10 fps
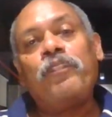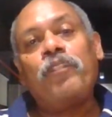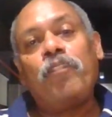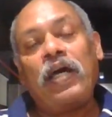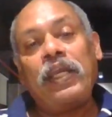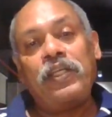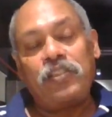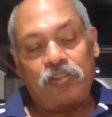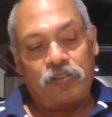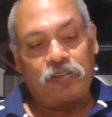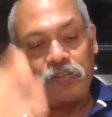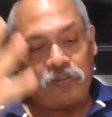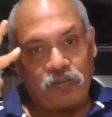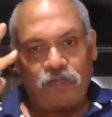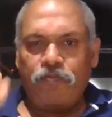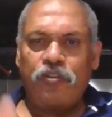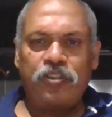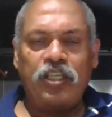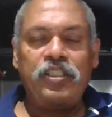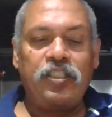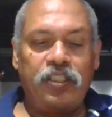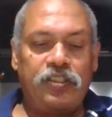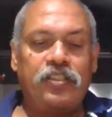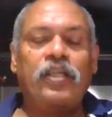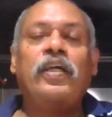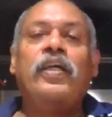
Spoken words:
minds for centuries.